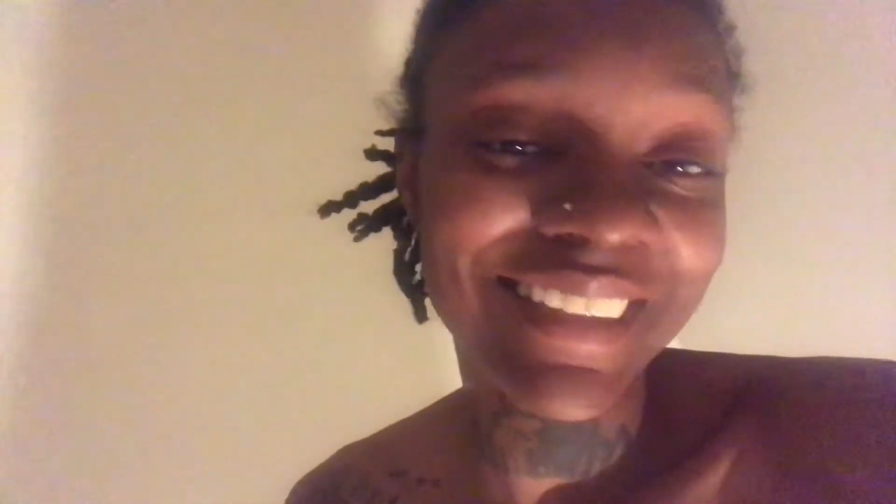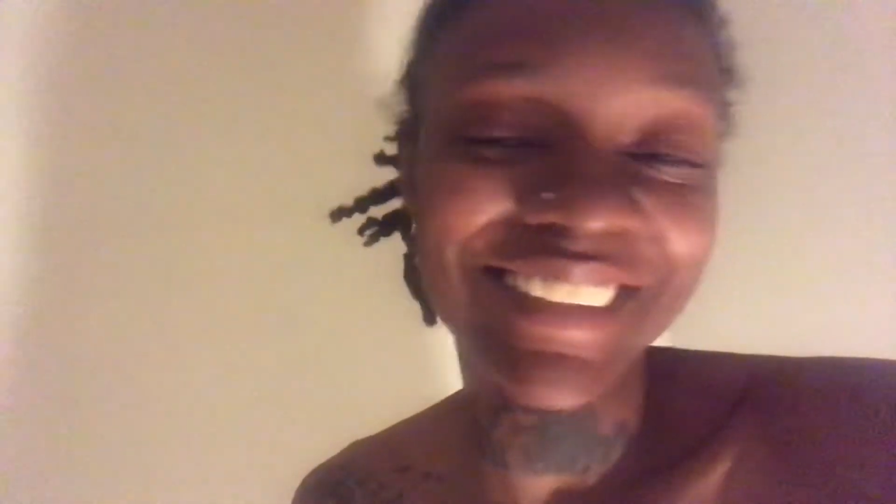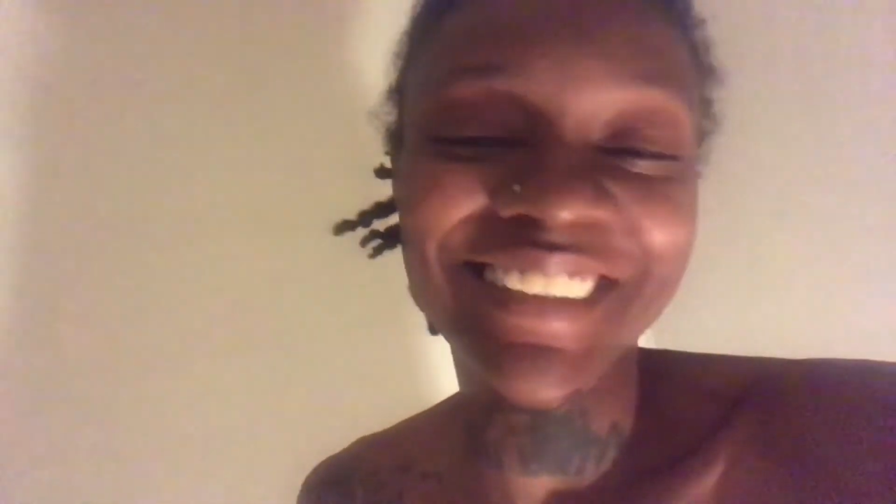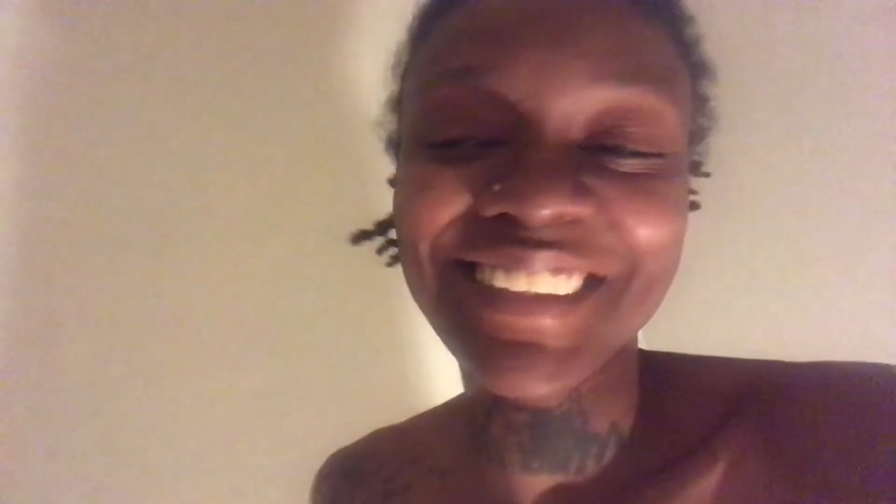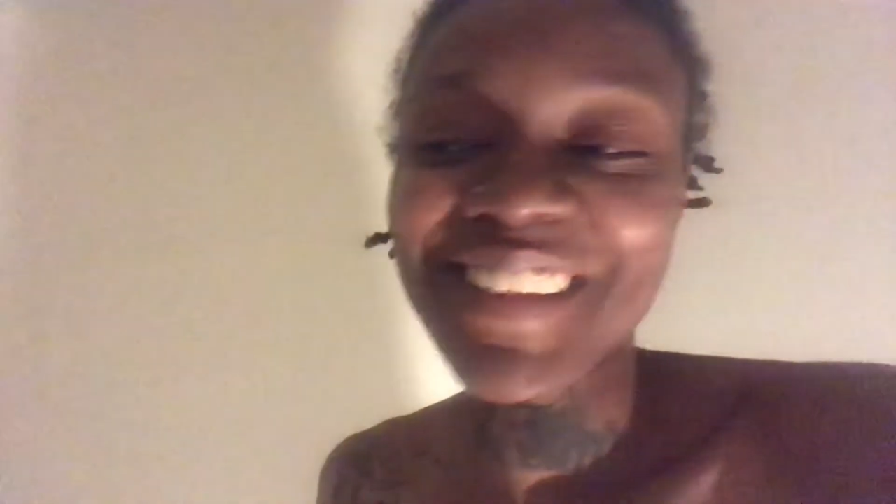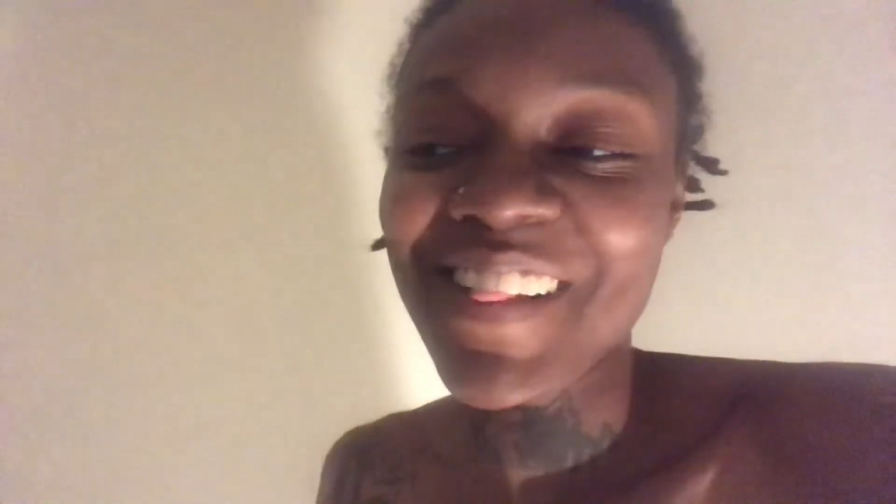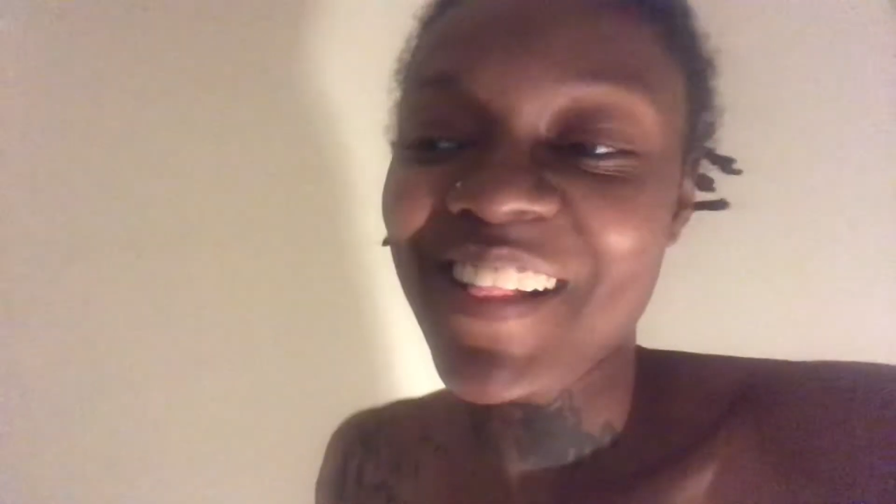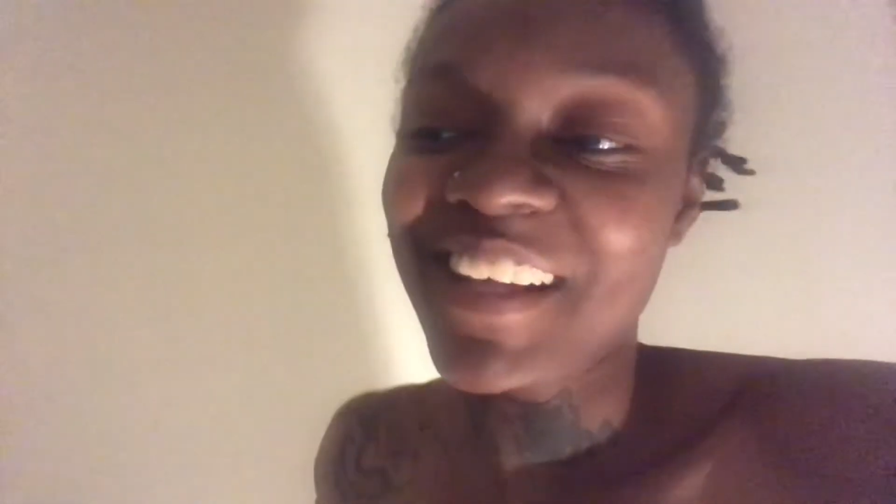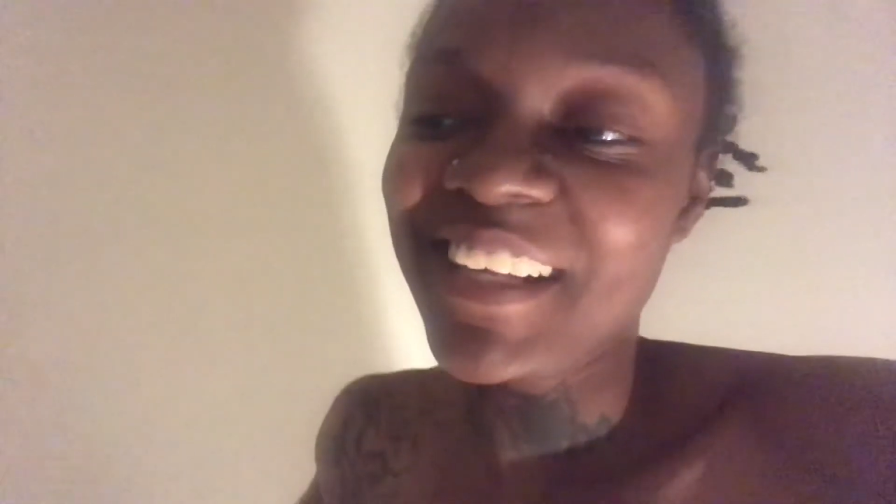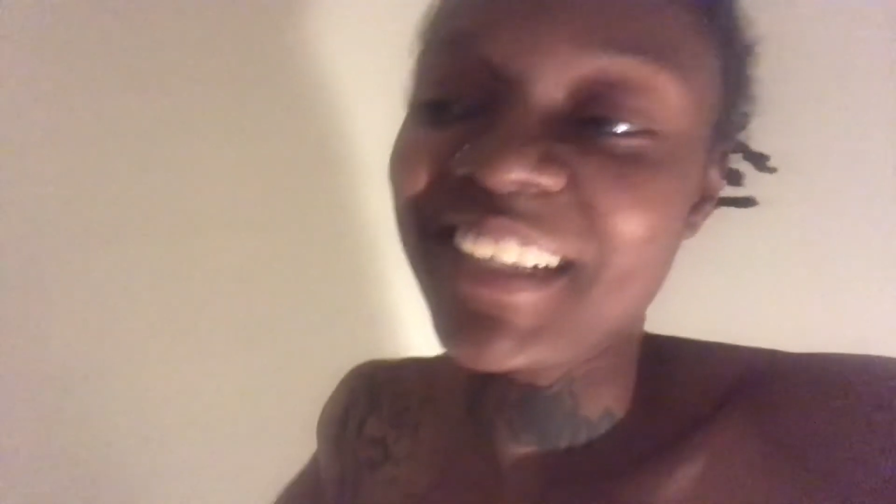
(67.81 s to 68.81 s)

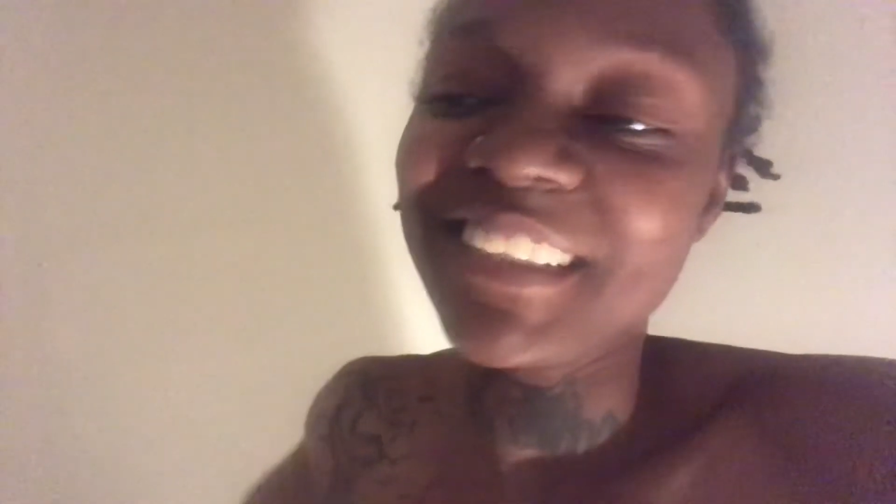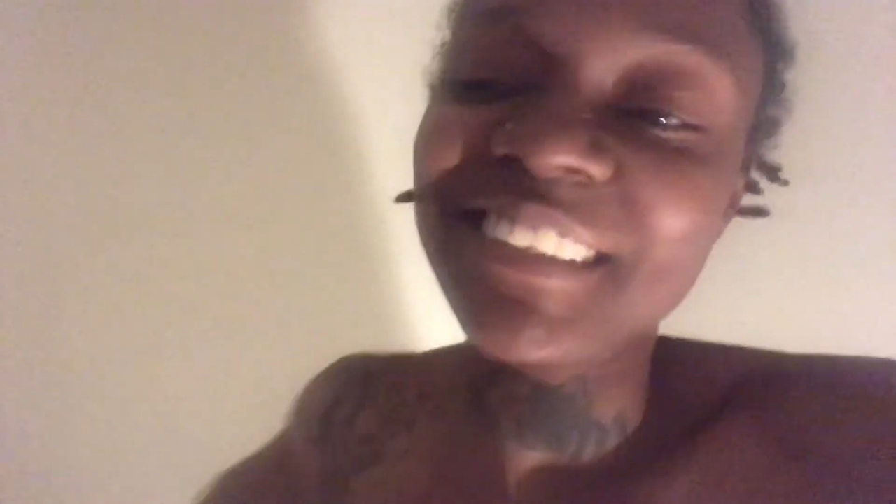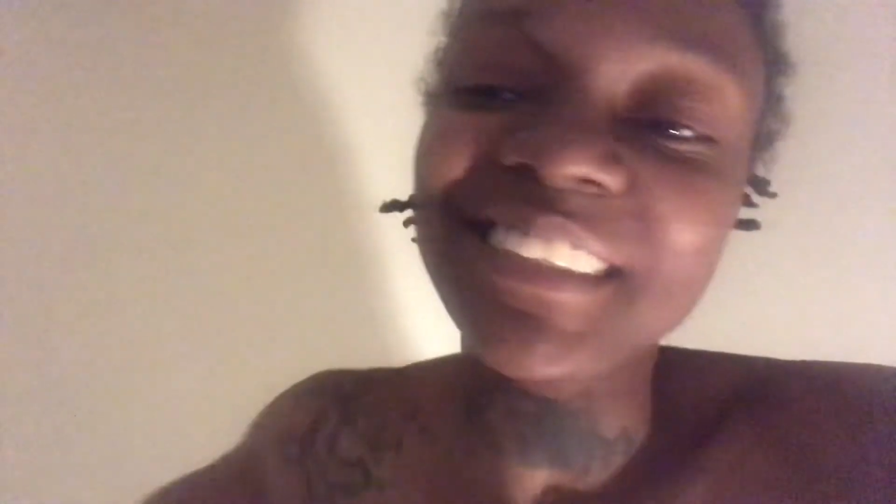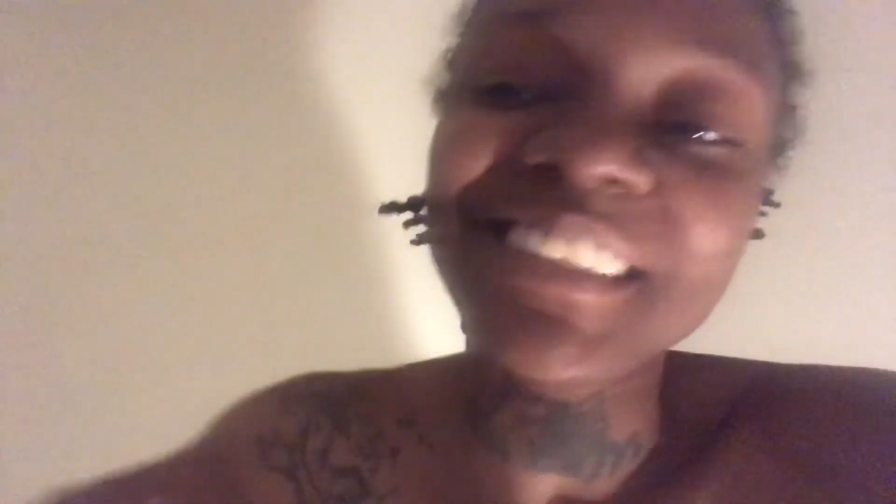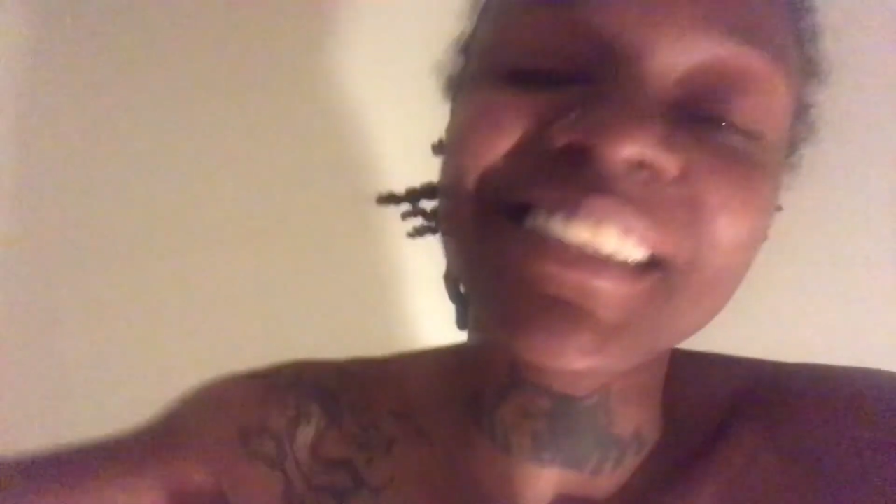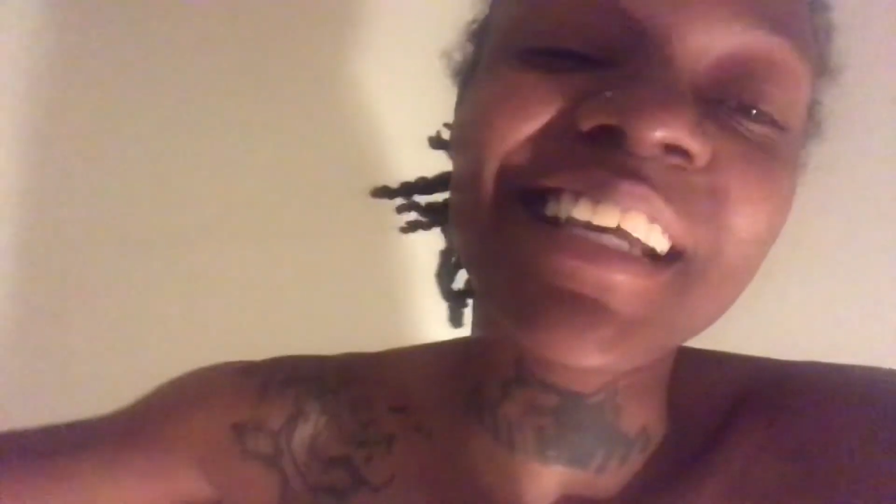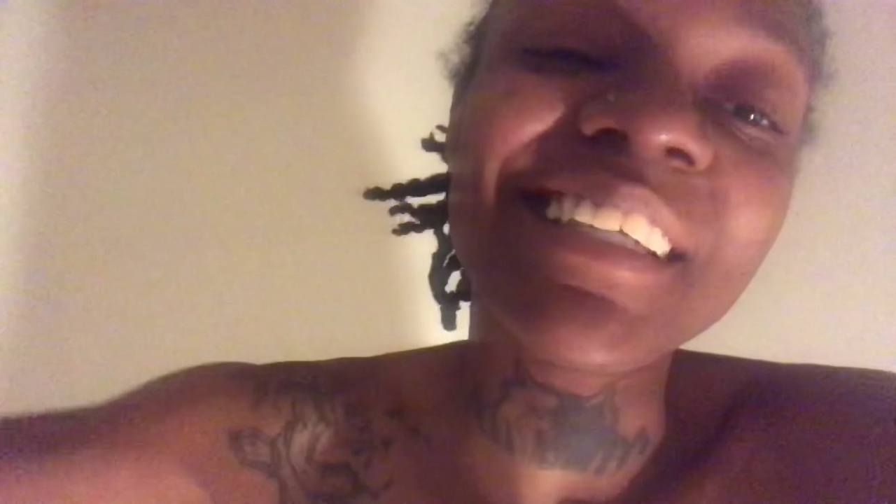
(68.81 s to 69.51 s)
and just stay